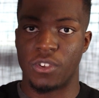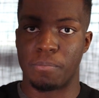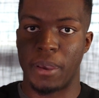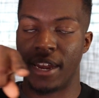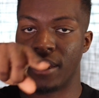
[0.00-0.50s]
sort
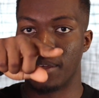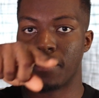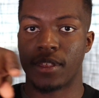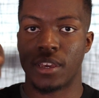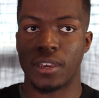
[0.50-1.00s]
of
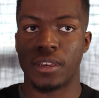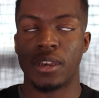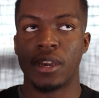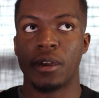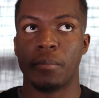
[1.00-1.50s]
pendulum thing,
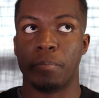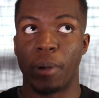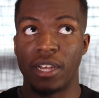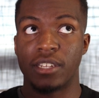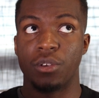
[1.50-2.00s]

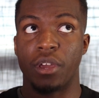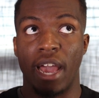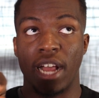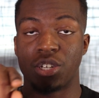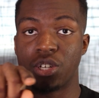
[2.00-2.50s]
but you can
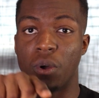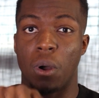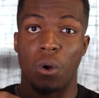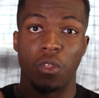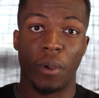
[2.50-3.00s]
actually go
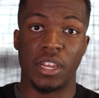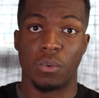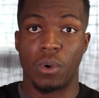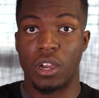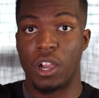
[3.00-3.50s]
all the way to
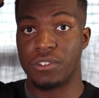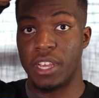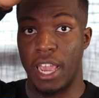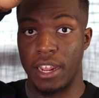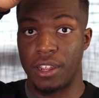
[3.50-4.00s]

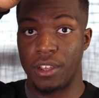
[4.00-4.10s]
180